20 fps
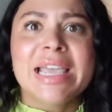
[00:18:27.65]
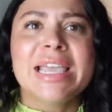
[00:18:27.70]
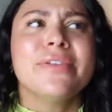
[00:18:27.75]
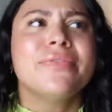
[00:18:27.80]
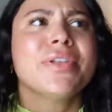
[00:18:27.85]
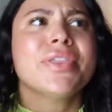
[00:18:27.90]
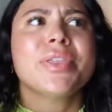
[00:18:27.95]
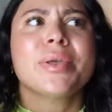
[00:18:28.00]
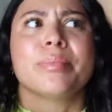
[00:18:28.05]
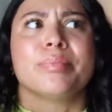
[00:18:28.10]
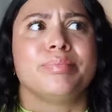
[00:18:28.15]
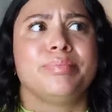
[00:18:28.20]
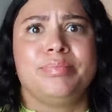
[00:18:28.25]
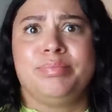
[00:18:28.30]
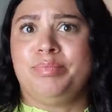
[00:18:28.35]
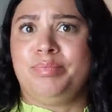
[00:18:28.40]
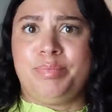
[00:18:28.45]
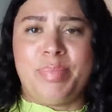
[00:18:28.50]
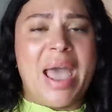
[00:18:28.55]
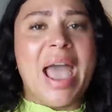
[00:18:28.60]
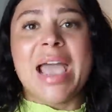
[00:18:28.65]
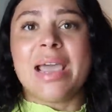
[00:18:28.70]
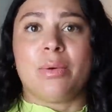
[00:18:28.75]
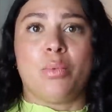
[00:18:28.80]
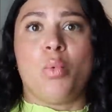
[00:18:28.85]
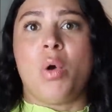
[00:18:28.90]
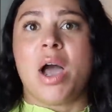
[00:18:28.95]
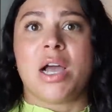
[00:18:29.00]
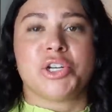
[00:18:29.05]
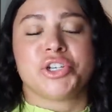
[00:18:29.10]
Even the
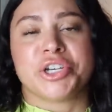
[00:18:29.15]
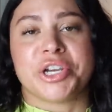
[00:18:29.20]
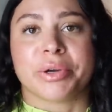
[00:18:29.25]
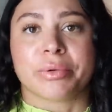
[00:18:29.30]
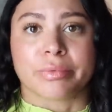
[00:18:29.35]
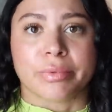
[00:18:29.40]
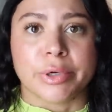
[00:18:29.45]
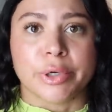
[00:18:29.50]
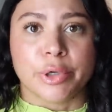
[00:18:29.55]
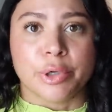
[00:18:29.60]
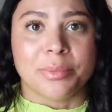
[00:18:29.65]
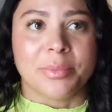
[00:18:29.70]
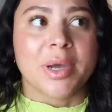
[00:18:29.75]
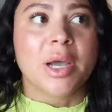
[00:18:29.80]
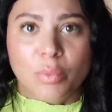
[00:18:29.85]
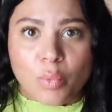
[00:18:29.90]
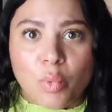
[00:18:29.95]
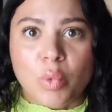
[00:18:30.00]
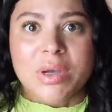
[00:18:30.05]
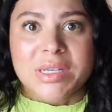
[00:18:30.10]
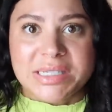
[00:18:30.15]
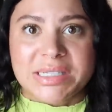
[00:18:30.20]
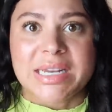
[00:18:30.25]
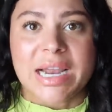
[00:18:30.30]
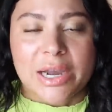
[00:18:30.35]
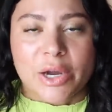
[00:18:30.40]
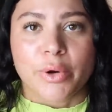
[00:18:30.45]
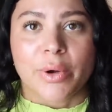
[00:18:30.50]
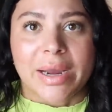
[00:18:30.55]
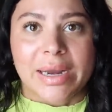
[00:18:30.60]
pet washing room was
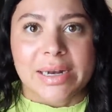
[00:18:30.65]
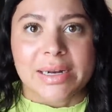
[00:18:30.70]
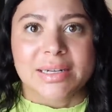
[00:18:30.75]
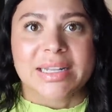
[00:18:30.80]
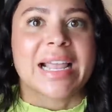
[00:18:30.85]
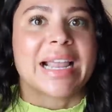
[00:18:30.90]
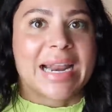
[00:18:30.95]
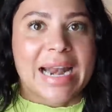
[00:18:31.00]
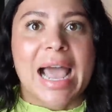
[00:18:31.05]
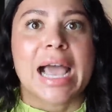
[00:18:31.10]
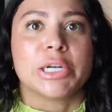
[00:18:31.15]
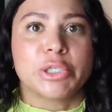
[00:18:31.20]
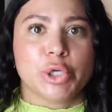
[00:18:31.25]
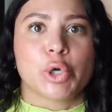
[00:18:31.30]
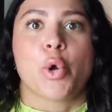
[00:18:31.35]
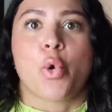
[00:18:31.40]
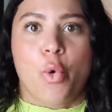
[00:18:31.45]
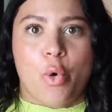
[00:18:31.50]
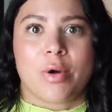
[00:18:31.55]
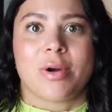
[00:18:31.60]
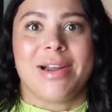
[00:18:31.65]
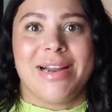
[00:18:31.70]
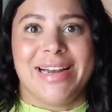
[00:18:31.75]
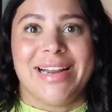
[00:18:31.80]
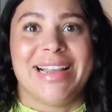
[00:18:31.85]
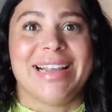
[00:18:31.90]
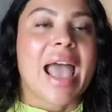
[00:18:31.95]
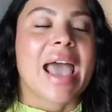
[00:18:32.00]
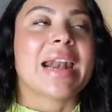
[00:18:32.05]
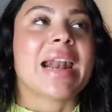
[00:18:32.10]
decorated. Like it had decor in
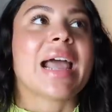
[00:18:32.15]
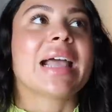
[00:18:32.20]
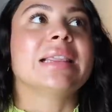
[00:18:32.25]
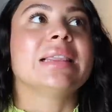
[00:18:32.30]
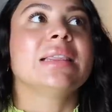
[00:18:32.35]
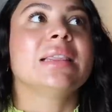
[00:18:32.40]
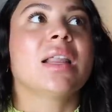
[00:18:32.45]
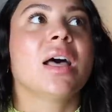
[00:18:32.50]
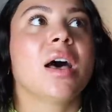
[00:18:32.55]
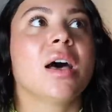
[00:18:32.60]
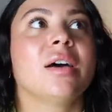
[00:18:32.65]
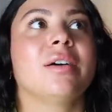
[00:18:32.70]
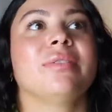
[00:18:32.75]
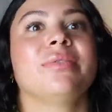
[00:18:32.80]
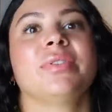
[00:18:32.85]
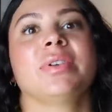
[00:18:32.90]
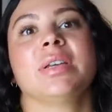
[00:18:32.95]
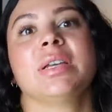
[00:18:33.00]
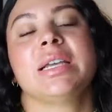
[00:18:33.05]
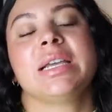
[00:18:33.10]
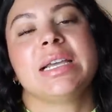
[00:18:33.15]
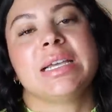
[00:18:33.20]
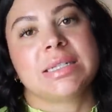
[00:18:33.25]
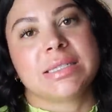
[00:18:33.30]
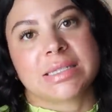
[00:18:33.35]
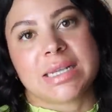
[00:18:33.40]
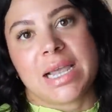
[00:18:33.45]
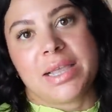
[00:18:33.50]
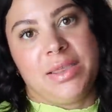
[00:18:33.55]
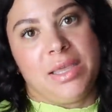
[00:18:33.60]
it. And I love
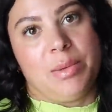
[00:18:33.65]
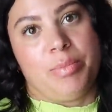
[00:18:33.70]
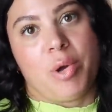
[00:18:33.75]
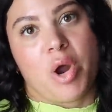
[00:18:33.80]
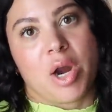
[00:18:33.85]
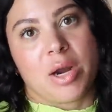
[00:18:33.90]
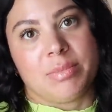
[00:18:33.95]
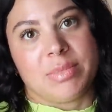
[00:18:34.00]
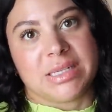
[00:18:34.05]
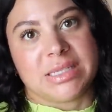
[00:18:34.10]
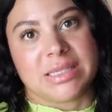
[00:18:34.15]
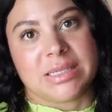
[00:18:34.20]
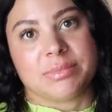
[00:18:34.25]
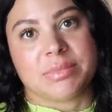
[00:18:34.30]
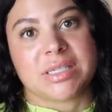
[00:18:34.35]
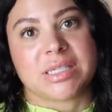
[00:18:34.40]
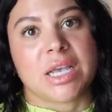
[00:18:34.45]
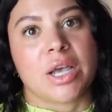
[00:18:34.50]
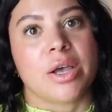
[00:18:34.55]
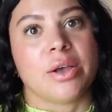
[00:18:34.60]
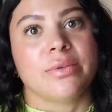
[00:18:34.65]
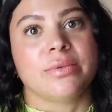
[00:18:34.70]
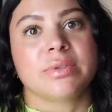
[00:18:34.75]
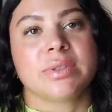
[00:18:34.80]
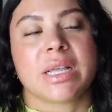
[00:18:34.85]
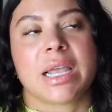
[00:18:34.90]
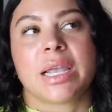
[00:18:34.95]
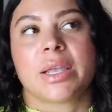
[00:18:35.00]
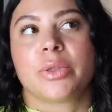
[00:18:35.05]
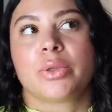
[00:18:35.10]
inside the apartments
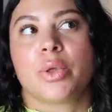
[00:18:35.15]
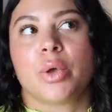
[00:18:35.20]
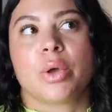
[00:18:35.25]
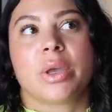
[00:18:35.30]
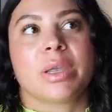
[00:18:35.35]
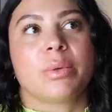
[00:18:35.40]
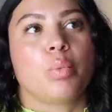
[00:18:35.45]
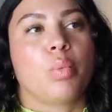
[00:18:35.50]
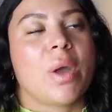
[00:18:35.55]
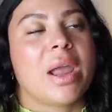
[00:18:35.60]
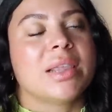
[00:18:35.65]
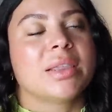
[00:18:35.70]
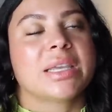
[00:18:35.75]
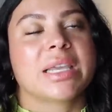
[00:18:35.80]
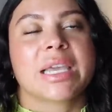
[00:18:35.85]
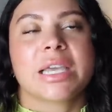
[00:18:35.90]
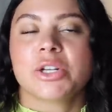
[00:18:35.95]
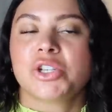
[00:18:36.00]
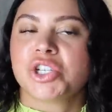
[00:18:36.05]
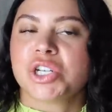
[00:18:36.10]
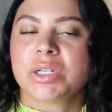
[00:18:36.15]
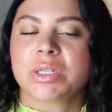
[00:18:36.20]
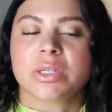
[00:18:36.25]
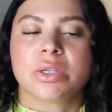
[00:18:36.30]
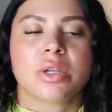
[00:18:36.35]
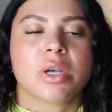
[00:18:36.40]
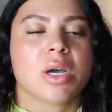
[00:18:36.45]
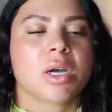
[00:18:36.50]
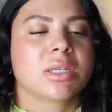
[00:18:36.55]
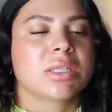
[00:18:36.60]
themselves, like the way the
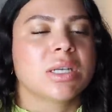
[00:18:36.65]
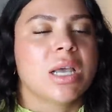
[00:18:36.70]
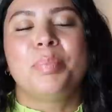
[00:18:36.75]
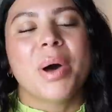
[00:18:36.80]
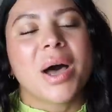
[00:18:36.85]
kitchens looked.